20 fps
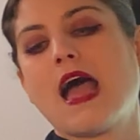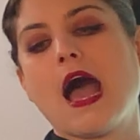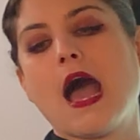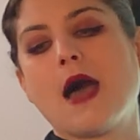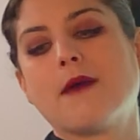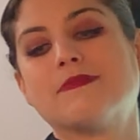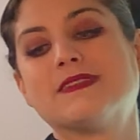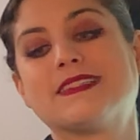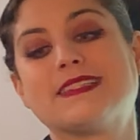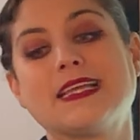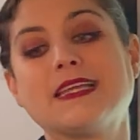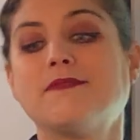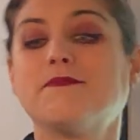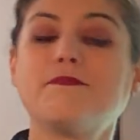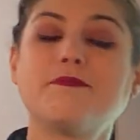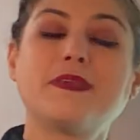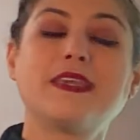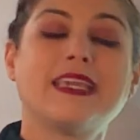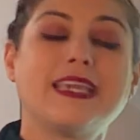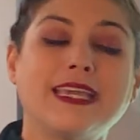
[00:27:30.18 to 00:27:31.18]
um,
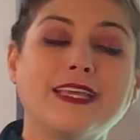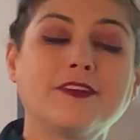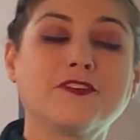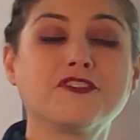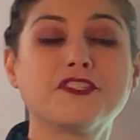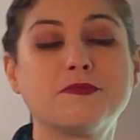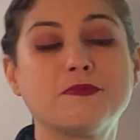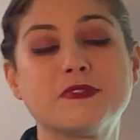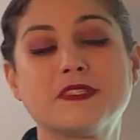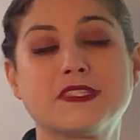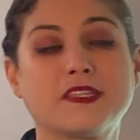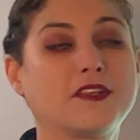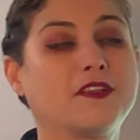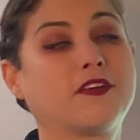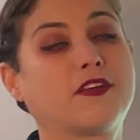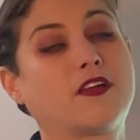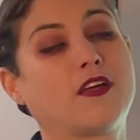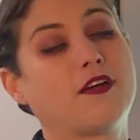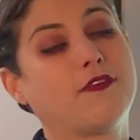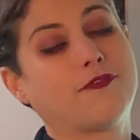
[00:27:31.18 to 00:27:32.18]
St. Peter's
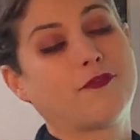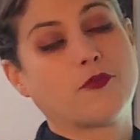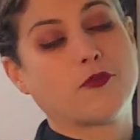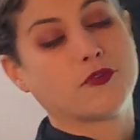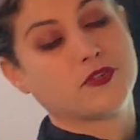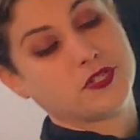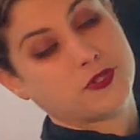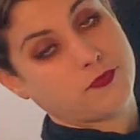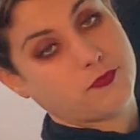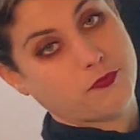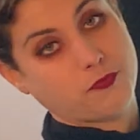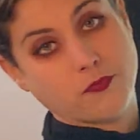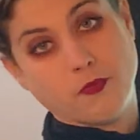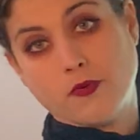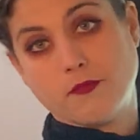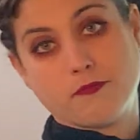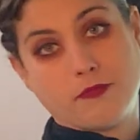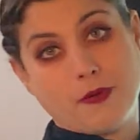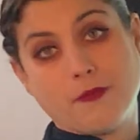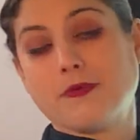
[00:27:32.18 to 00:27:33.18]
Basilica, of course,
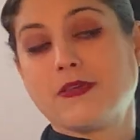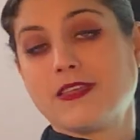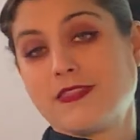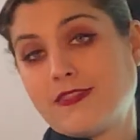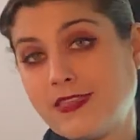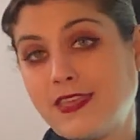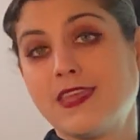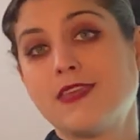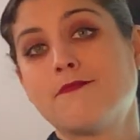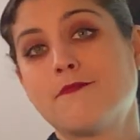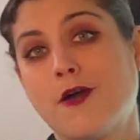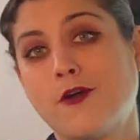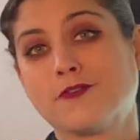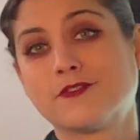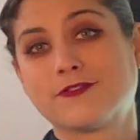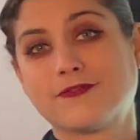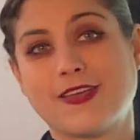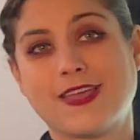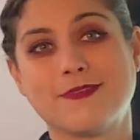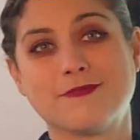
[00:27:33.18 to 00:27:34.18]
probably the
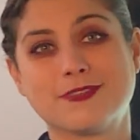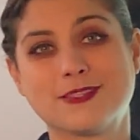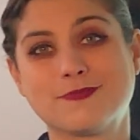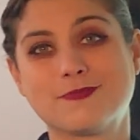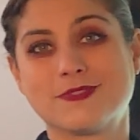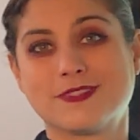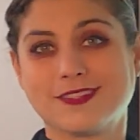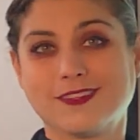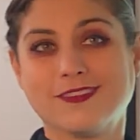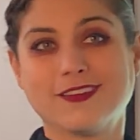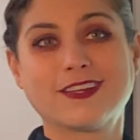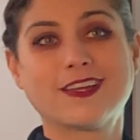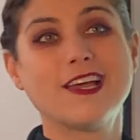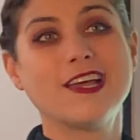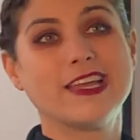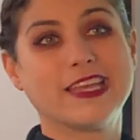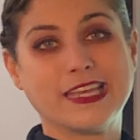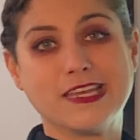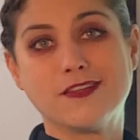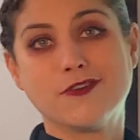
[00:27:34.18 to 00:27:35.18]
most famous
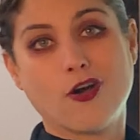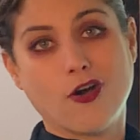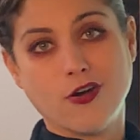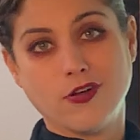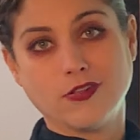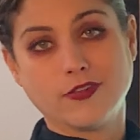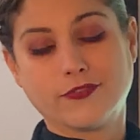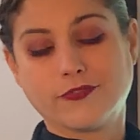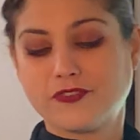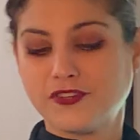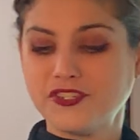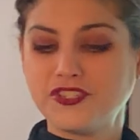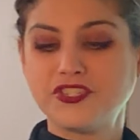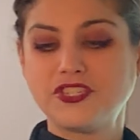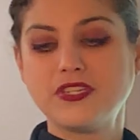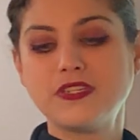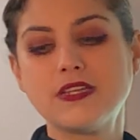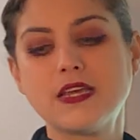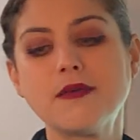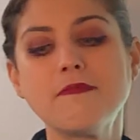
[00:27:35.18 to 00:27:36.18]
basilica in all of
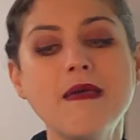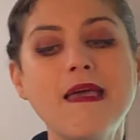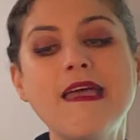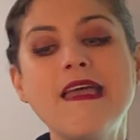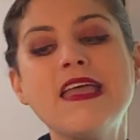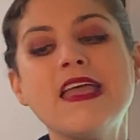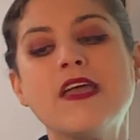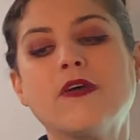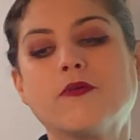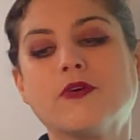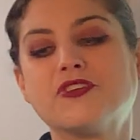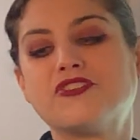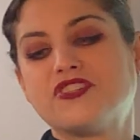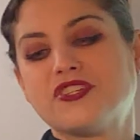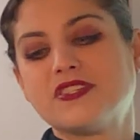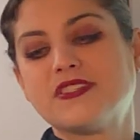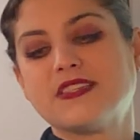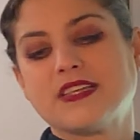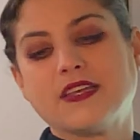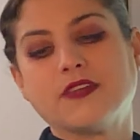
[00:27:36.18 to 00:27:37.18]
Christendom,
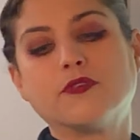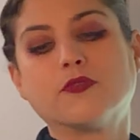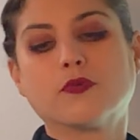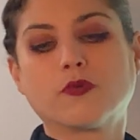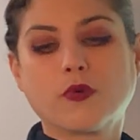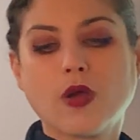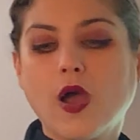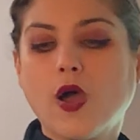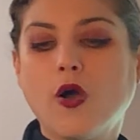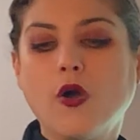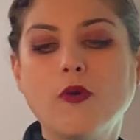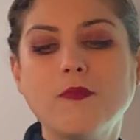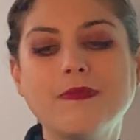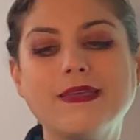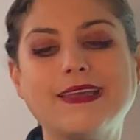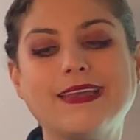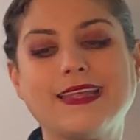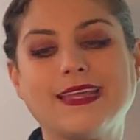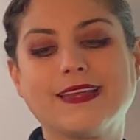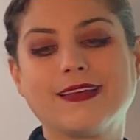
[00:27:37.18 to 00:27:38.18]
which is in
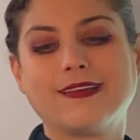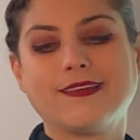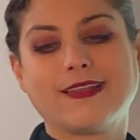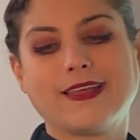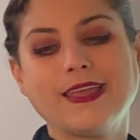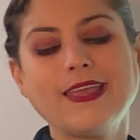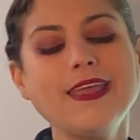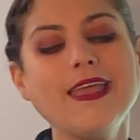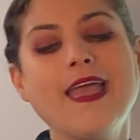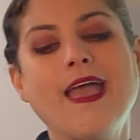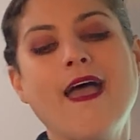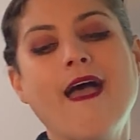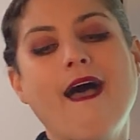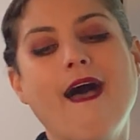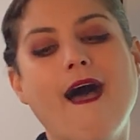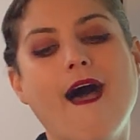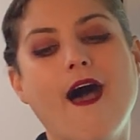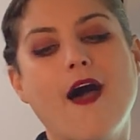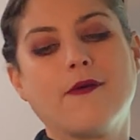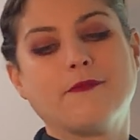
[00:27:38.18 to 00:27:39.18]
Rome in Italy.
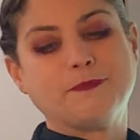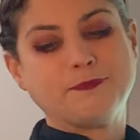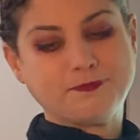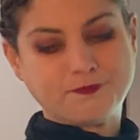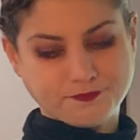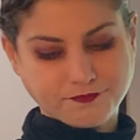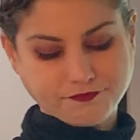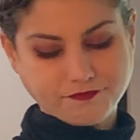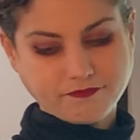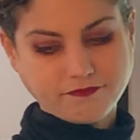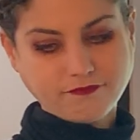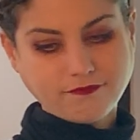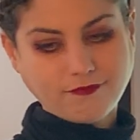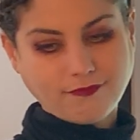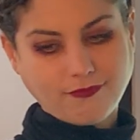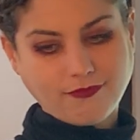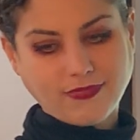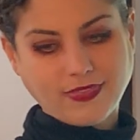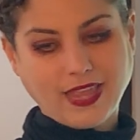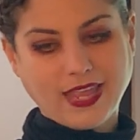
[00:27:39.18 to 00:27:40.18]
Um,
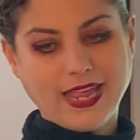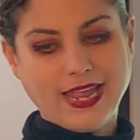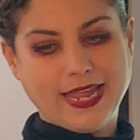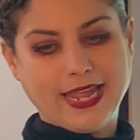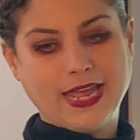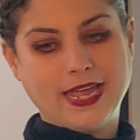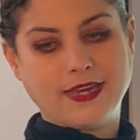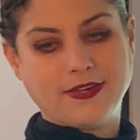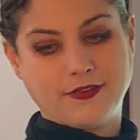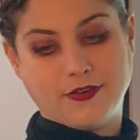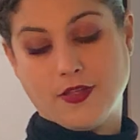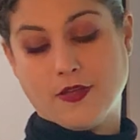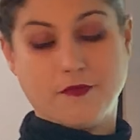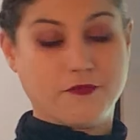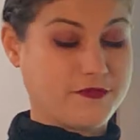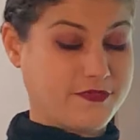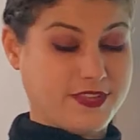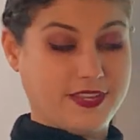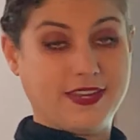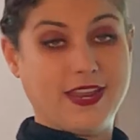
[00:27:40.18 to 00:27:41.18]
and you
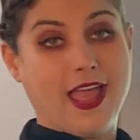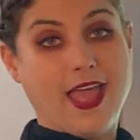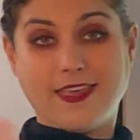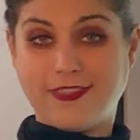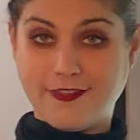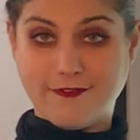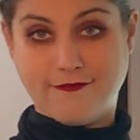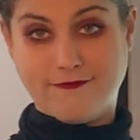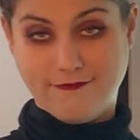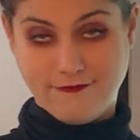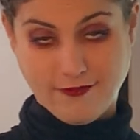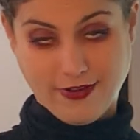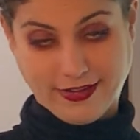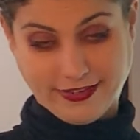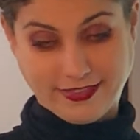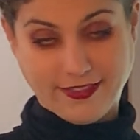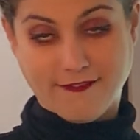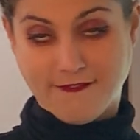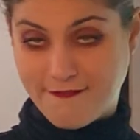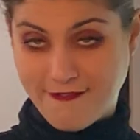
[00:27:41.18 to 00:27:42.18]
know, today,
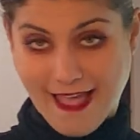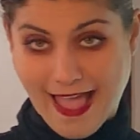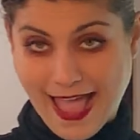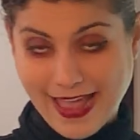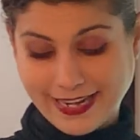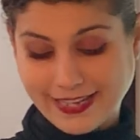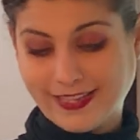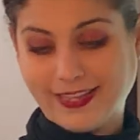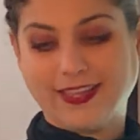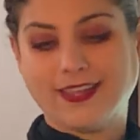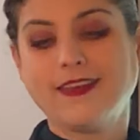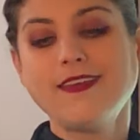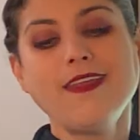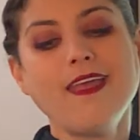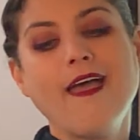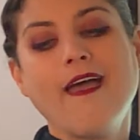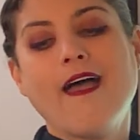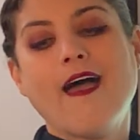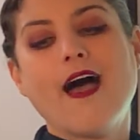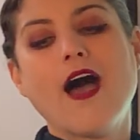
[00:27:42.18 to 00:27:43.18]
the, the Vatican.
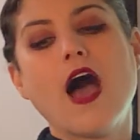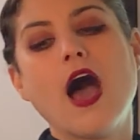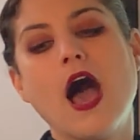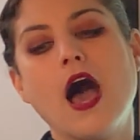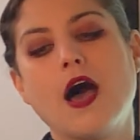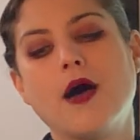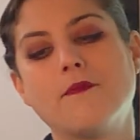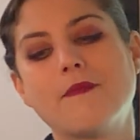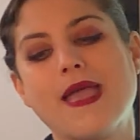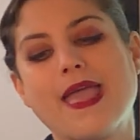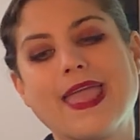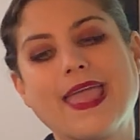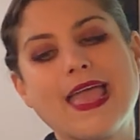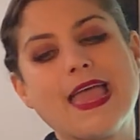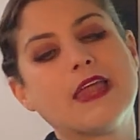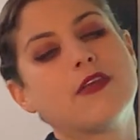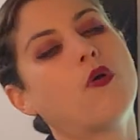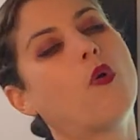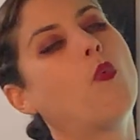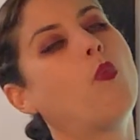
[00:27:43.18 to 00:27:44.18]
Um,
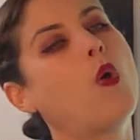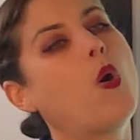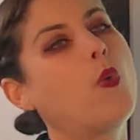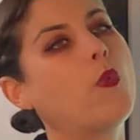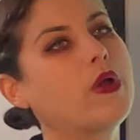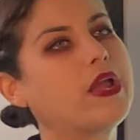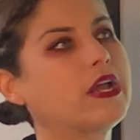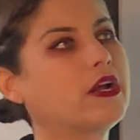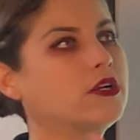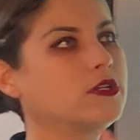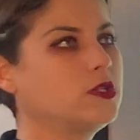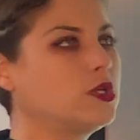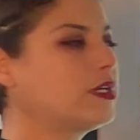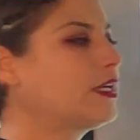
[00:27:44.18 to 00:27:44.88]
and what we are